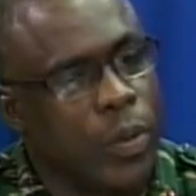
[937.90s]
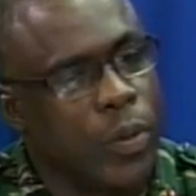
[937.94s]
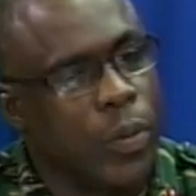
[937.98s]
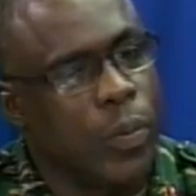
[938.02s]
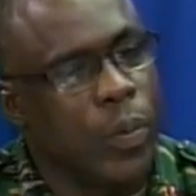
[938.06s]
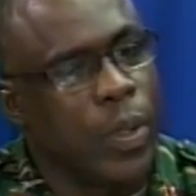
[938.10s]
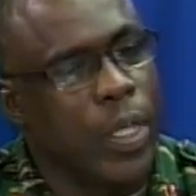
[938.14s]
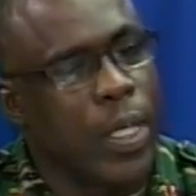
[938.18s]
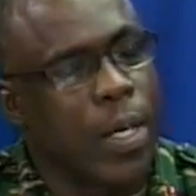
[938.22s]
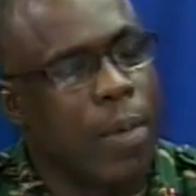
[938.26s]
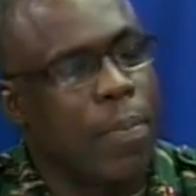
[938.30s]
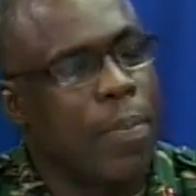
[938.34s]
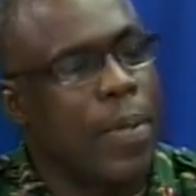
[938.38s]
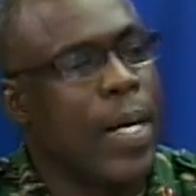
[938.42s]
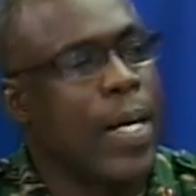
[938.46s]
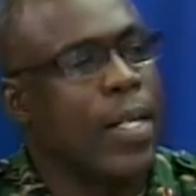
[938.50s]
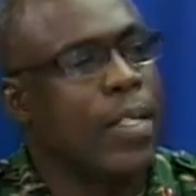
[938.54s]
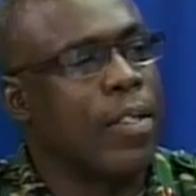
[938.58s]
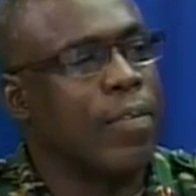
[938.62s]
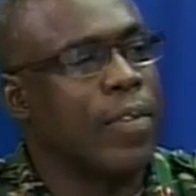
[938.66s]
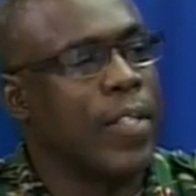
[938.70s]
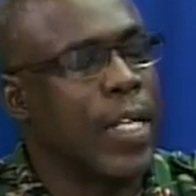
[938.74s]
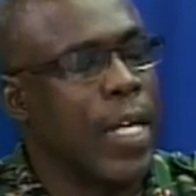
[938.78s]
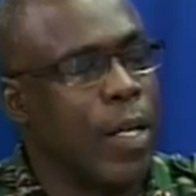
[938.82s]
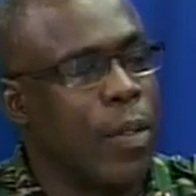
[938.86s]
we are
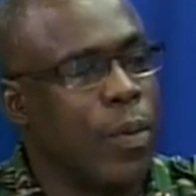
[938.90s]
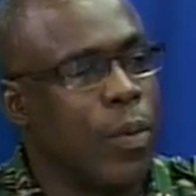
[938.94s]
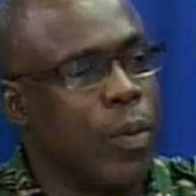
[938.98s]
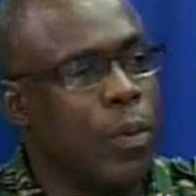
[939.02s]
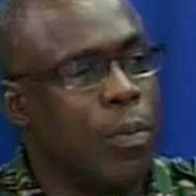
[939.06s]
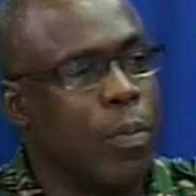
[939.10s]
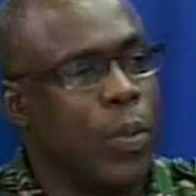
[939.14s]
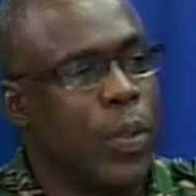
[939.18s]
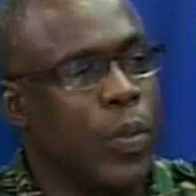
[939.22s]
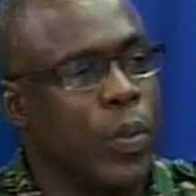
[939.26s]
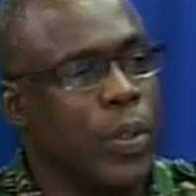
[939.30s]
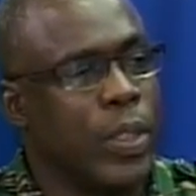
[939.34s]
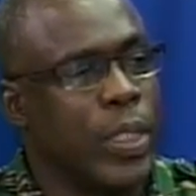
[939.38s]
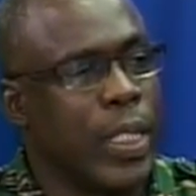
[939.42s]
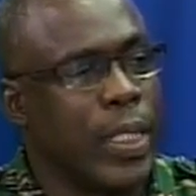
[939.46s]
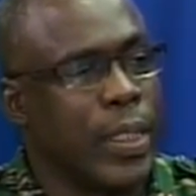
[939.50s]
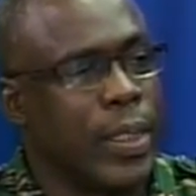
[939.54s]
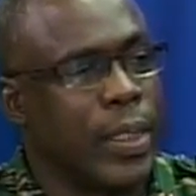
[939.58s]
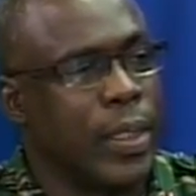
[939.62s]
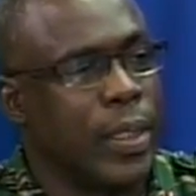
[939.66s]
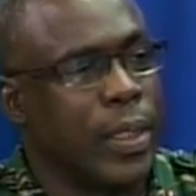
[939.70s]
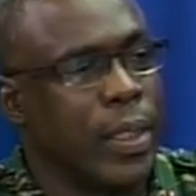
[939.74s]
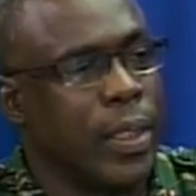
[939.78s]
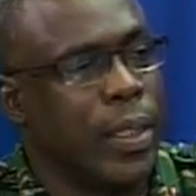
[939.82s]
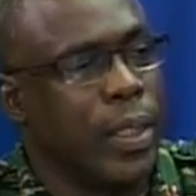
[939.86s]
part of that whole
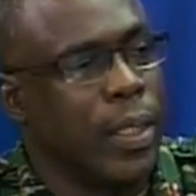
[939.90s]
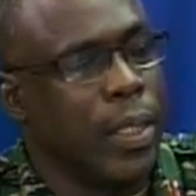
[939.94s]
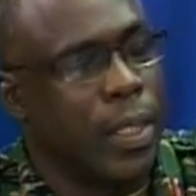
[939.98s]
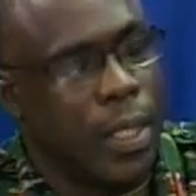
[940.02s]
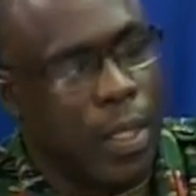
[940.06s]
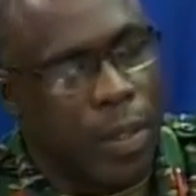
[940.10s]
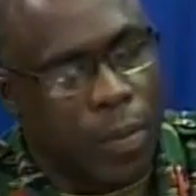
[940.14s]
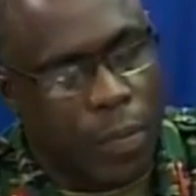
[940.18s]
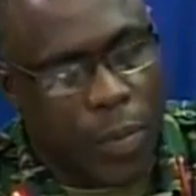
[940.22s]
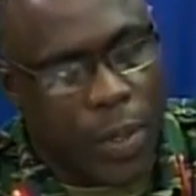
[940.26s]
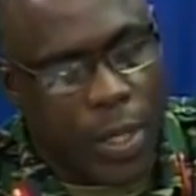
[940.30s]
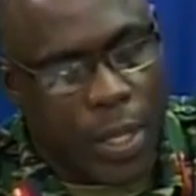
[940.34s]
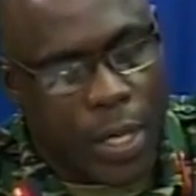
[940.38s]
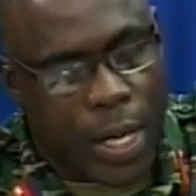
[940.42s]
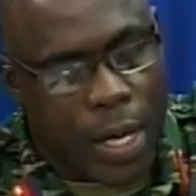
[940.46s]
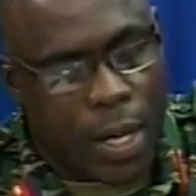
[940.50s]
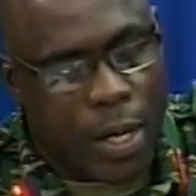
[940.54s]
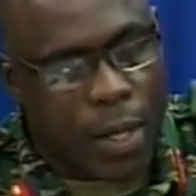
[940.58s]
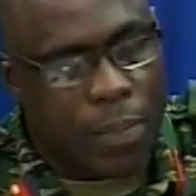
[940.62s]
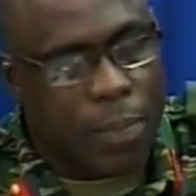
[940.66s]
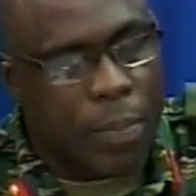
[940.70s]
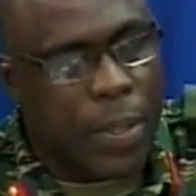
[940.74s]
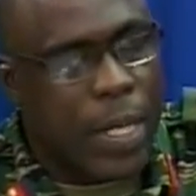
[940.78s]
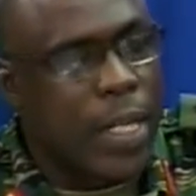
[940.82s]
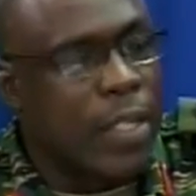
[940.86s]
process. We
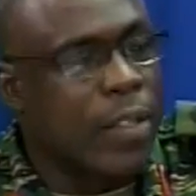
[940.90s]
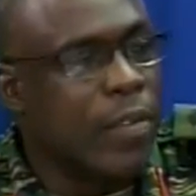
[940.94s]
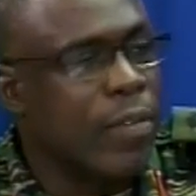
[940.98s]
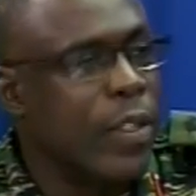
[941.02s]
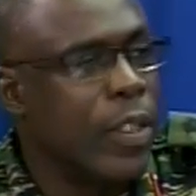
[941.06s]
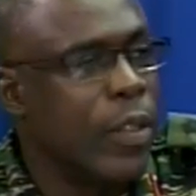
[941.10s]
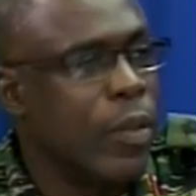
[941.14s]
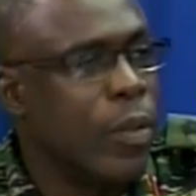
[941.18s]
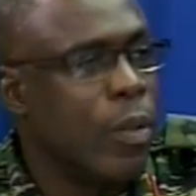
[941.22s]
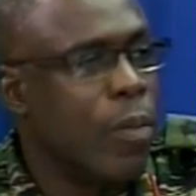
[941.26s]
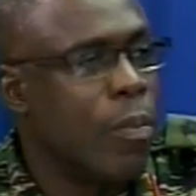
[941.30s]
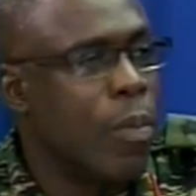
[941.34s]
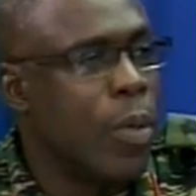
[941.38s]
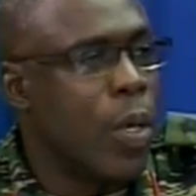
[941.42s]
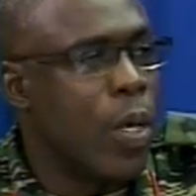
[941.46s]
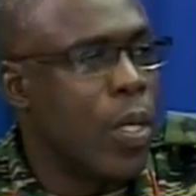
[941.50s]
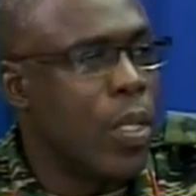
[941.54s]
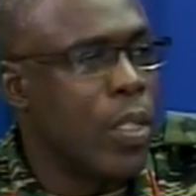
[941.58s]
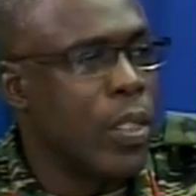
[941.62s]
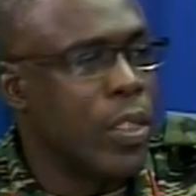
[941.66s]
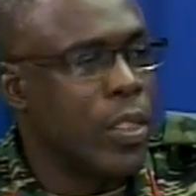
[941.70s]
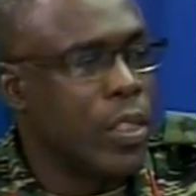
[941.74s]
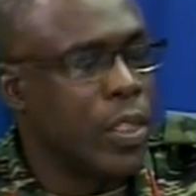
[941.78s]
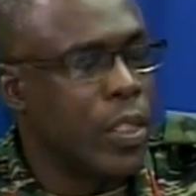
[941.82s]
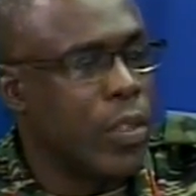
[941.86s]
are part of the whole
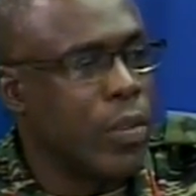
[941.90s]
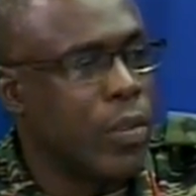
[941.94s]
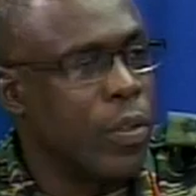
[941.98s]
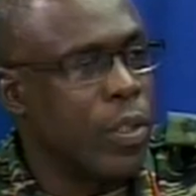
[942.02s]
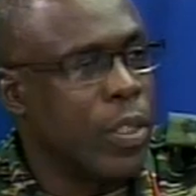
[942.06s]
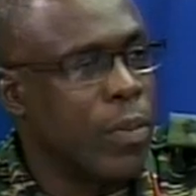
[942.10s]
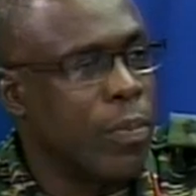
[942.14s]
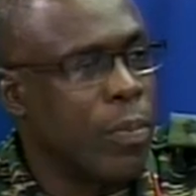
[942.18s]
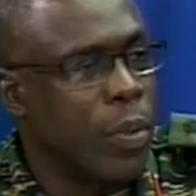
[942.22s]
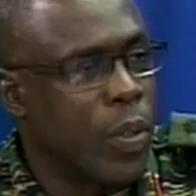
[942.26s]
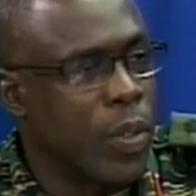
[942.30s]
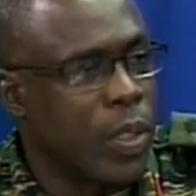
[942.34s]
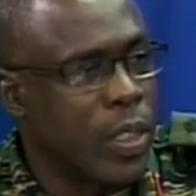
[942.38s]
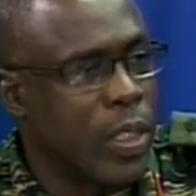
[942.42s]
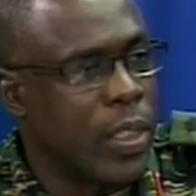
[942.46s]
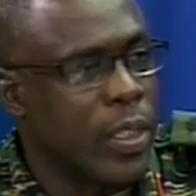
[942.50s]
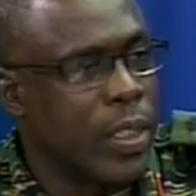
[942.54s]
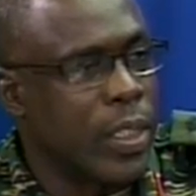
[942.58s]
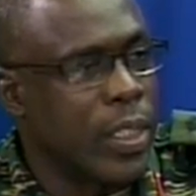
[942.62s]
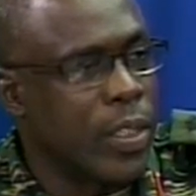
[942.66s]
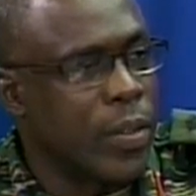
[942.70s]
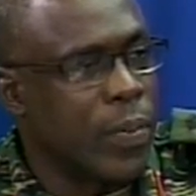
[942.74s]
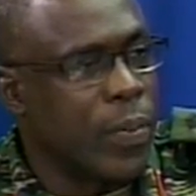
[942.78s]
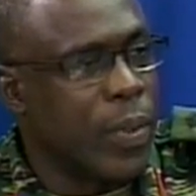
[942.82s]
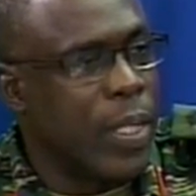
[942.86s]
border security
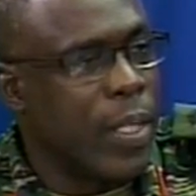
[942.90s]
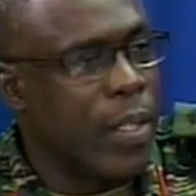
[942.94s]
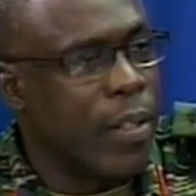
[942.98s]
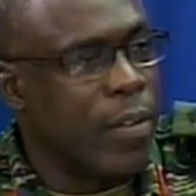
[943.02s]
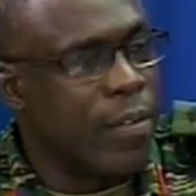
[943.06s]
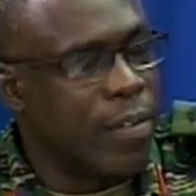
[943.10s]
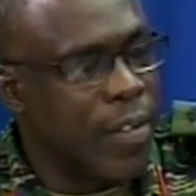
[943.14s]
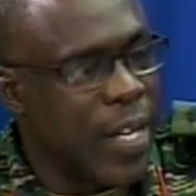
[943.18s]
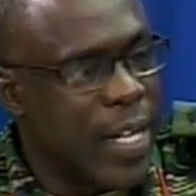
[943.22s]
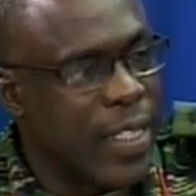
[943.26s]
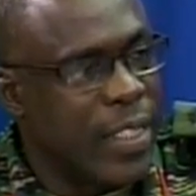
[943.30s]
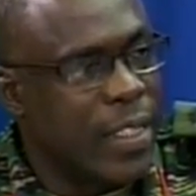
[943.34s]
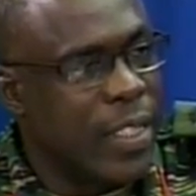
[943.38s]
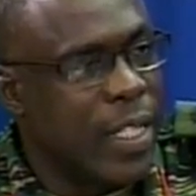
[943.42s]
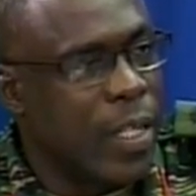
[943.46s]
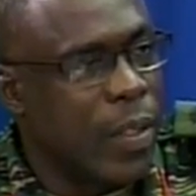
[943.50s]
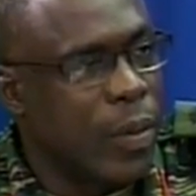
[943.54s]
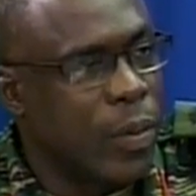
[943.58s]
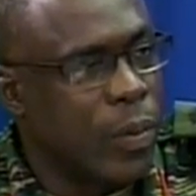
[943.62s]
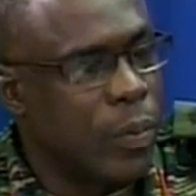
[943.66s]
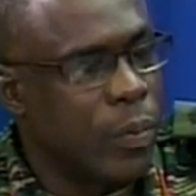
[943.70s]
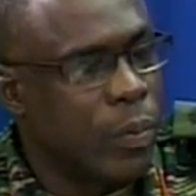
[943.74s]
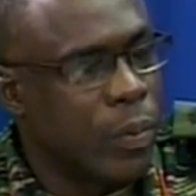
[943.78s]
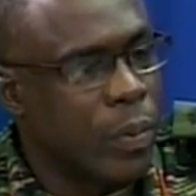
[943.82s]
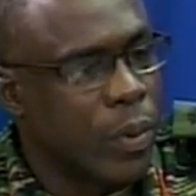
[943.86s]
process as well right now.